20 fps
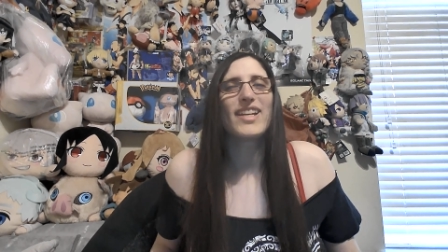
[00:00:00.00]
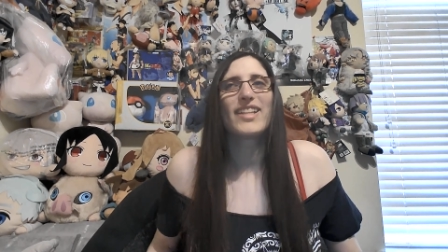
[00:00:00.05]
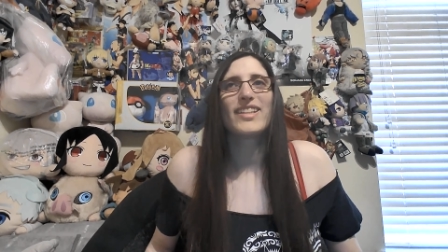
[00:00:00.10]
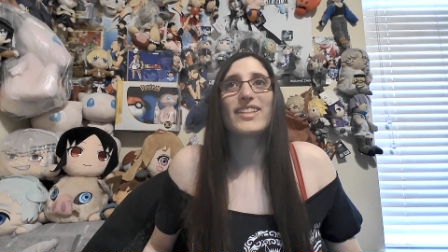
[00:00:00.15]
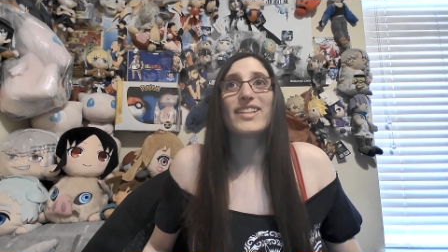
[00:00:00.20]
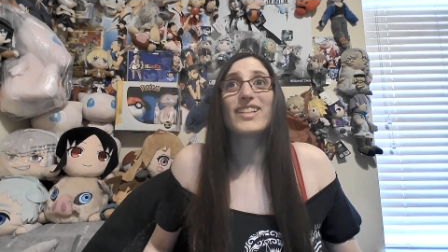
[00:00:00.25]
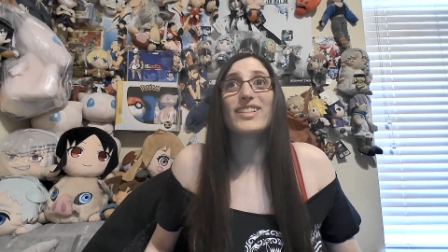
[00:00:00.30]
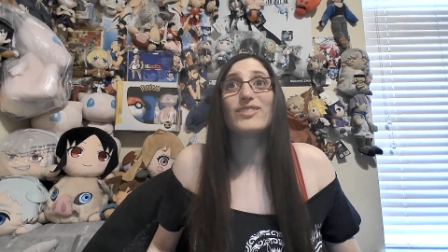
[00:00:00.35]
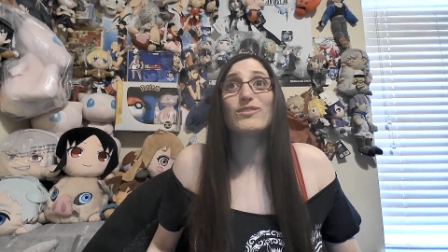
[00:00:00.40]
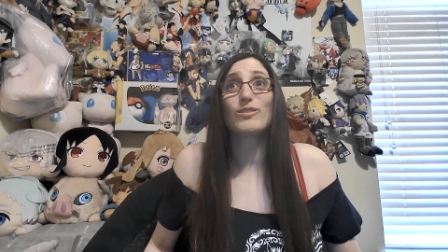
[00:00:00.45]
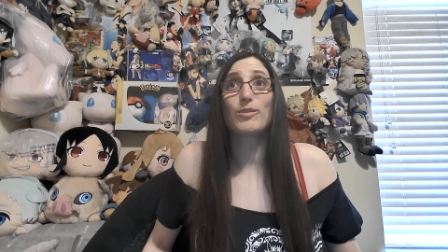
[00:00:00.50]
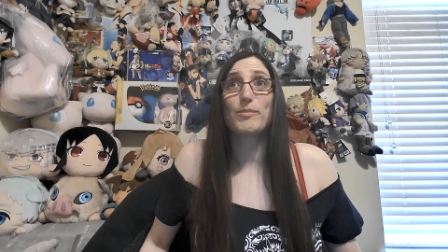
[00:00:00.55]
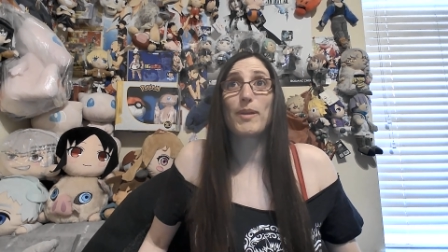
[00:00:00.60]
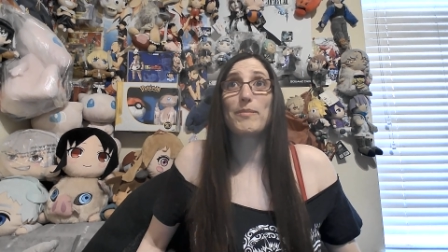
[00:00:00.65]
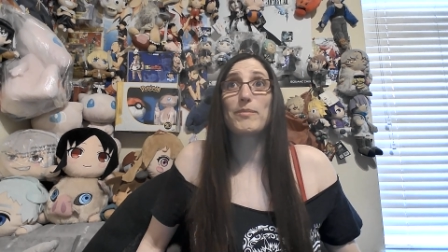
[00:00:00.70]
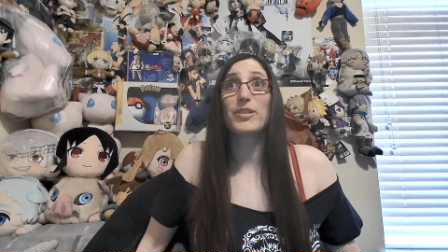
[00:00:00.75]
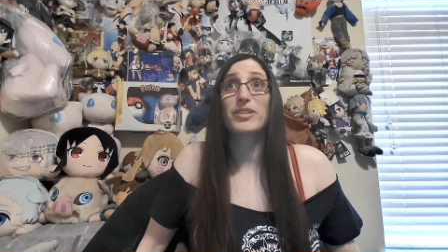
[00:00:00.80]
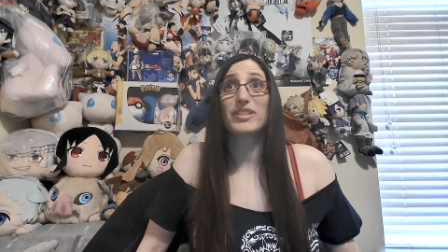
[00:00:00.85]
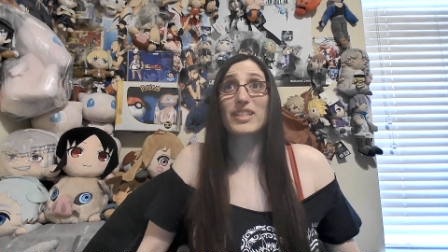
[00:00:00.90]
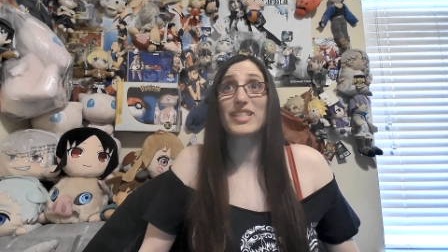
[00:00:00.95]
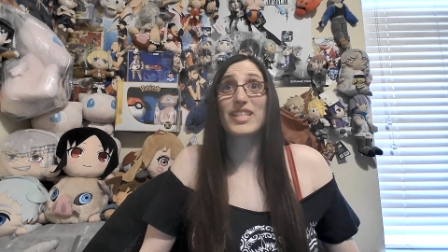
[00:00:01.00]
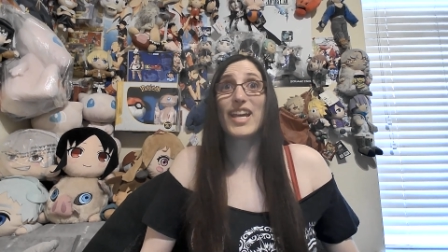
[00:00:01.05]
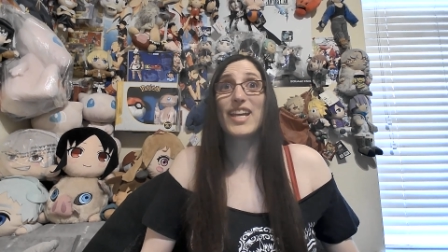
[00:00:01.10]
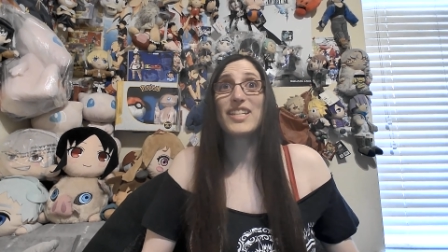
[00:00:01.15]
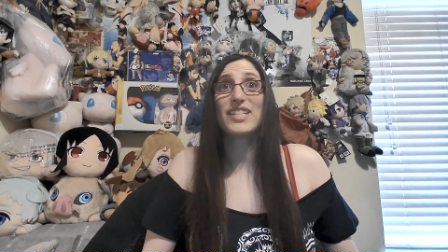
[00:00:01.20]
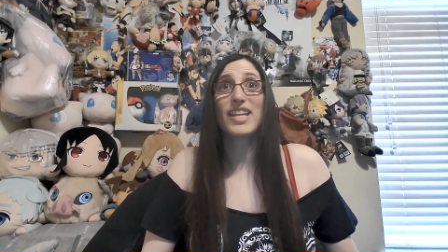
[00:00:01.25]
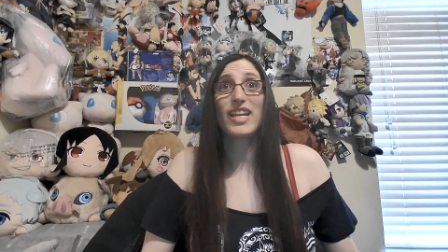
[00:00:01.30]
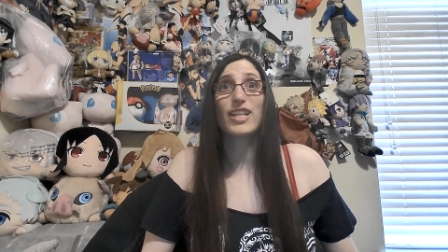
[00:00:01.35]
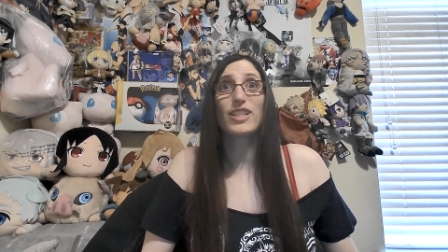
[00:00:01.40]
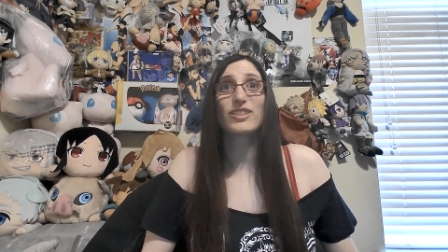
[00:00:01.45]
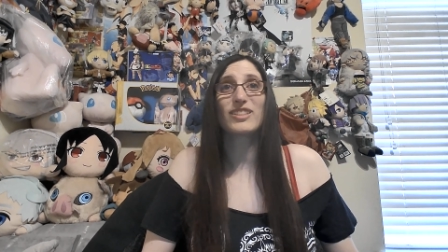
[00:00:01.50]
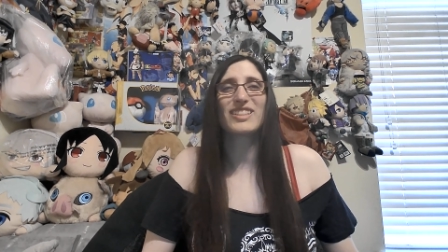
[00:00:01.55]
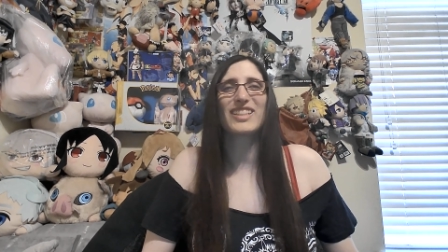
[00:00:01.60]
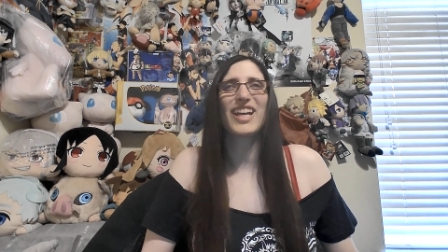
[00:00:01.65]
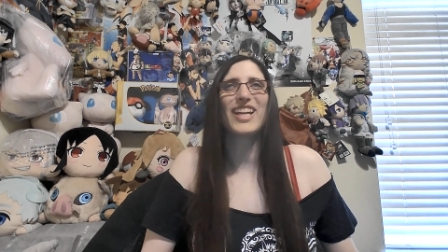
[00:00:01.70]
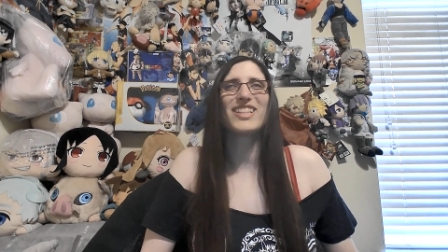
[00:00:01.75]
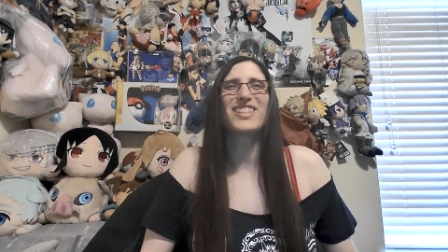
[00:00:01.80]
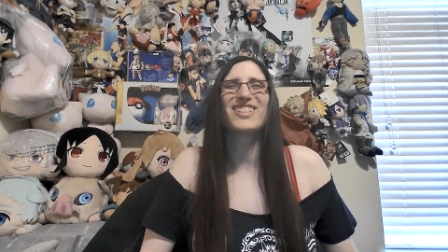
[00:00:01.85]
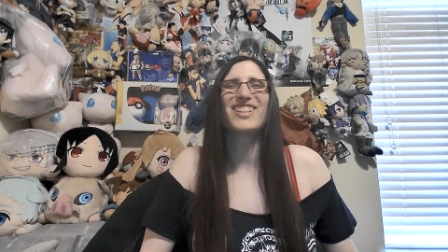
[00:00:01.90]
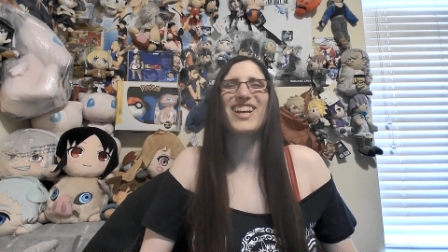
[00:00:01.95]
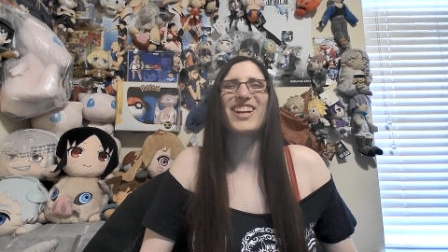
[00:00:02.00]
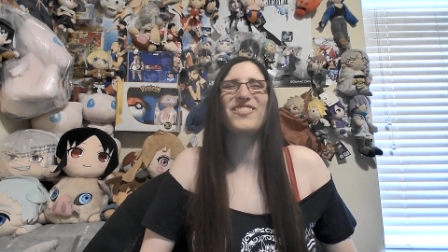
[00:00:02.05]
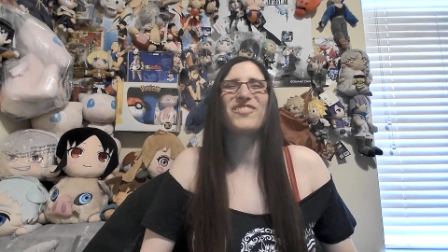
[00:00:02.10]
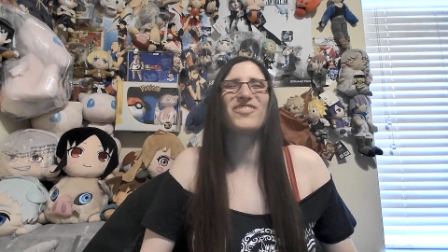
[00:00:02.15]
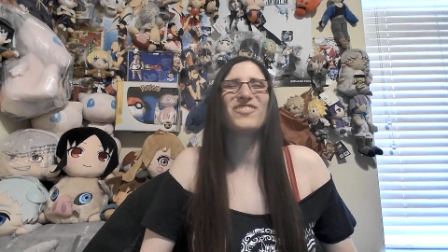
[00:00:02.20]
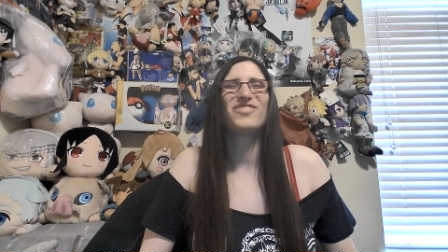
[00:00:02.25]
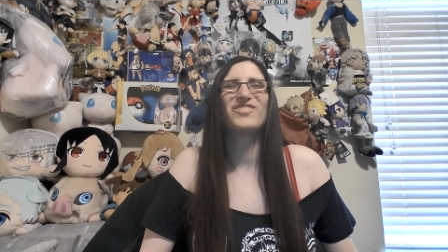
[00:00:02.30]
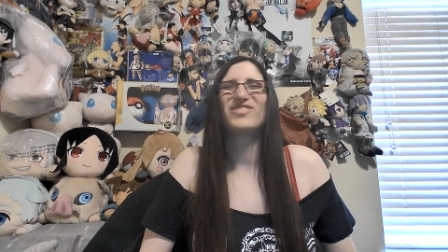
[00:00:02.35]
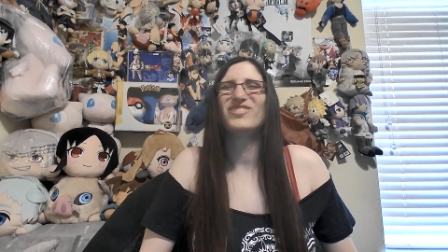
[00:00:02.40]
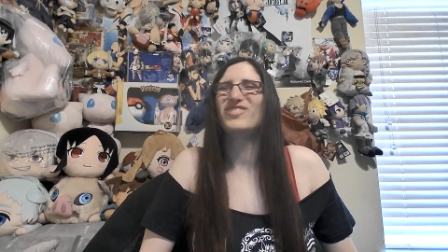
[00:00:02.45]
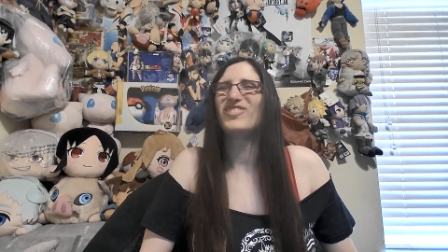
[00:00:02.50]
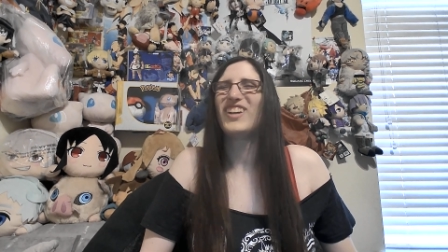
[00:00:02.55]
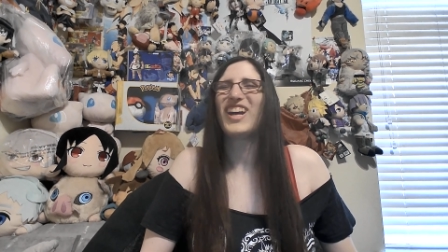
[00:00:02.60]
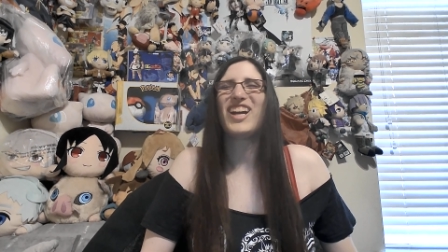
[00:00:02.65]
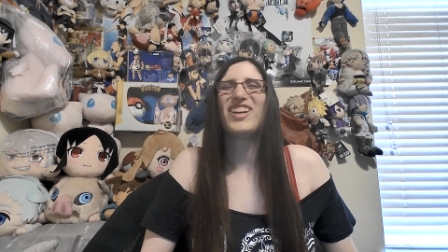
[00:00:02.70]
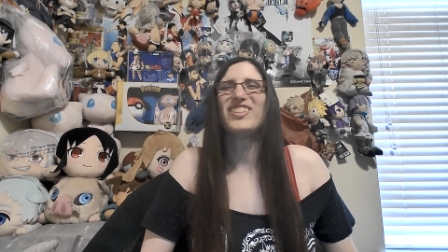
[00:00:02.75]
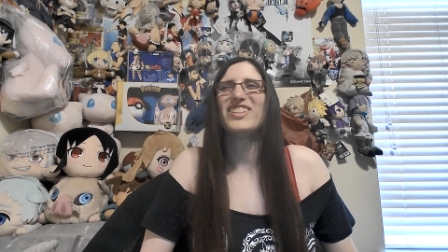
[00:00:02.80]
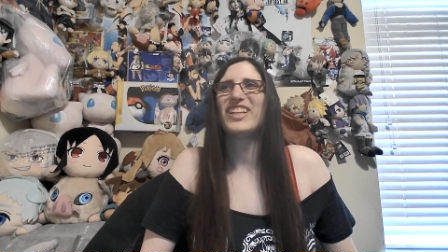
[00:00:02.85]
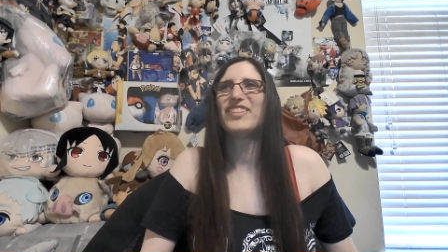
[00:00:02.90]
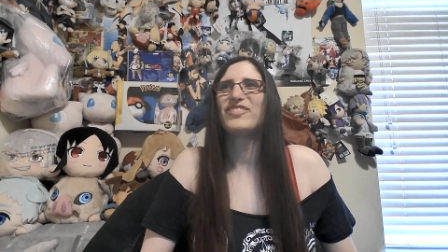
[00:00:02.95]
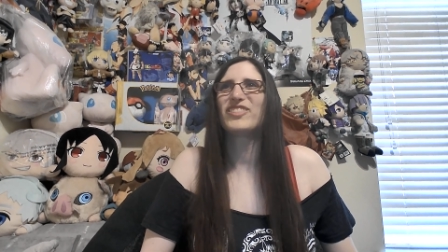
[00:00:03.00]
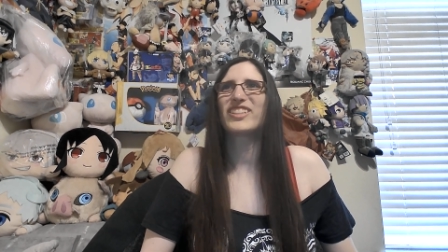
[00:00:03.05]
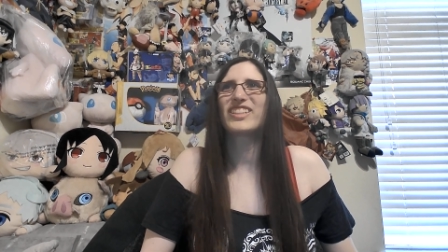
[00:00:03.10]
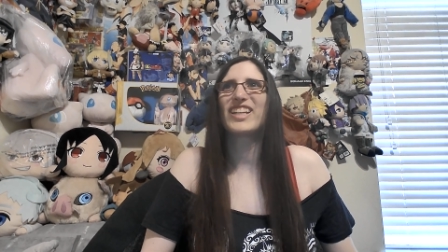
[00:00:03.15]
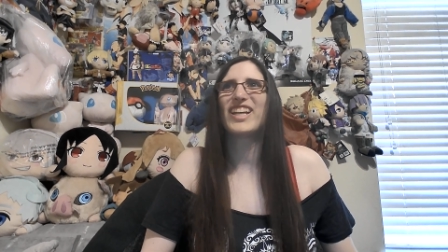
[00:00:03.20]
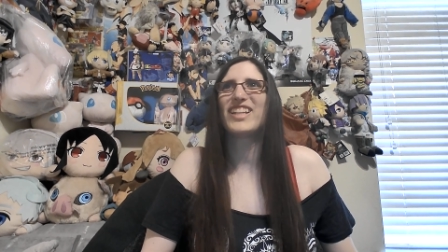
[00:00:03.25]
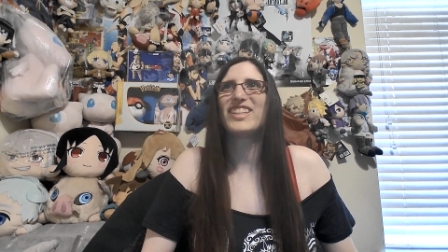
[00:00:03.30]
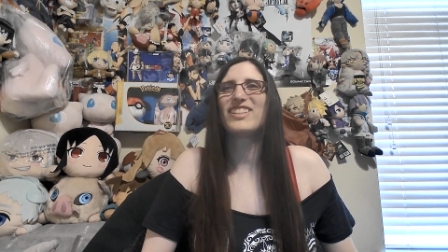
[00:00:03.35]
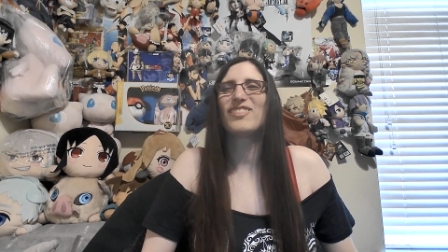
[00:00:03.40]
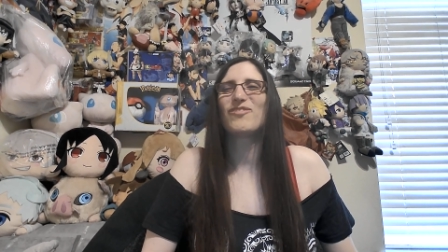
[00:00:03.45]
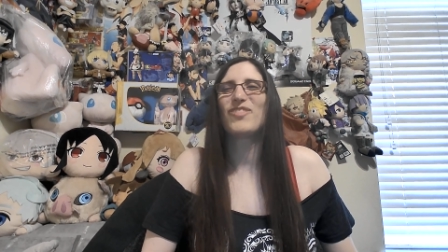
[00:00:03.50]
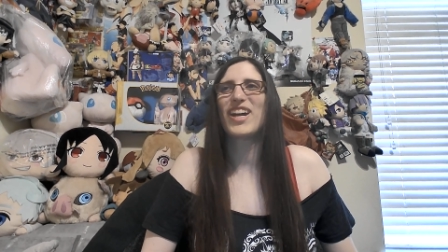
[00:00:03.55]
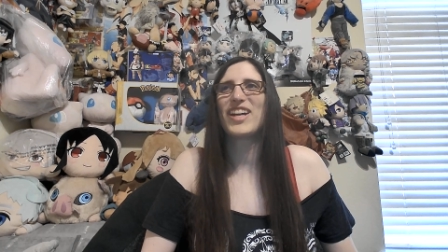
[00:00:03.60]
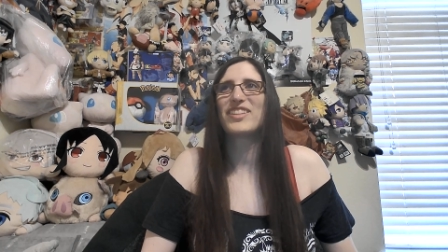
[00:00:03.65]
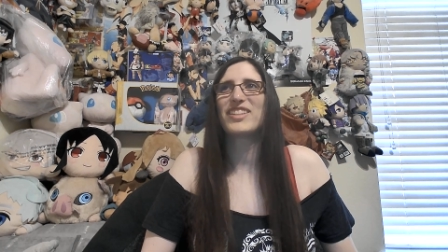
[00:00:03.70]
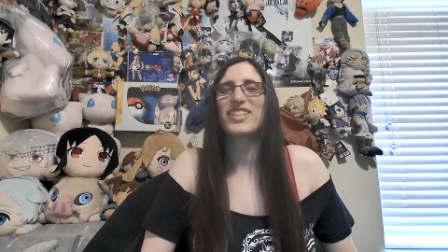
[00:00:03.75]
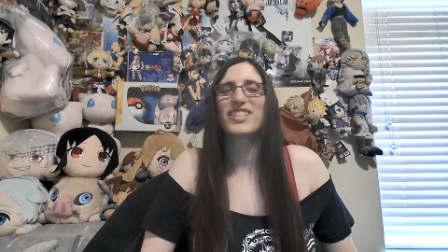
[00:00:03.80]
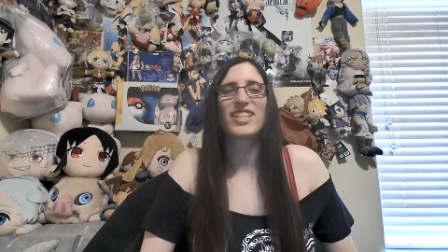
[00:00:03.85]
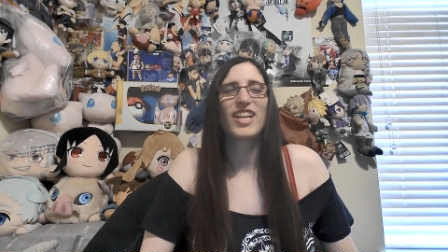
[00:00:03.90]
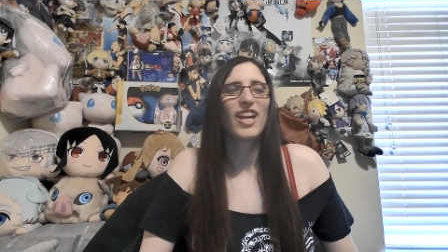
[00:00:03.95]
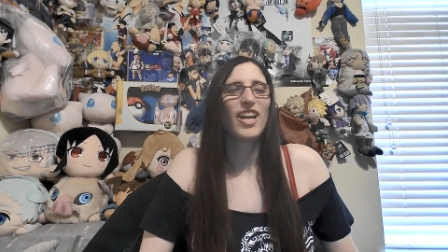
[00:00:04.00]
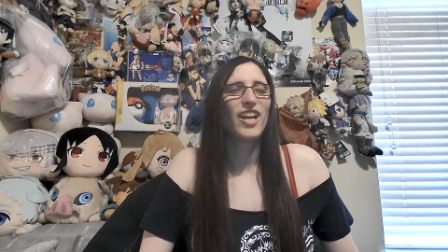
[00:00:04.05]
These remember the ten tails. That's I. How did I forget about this?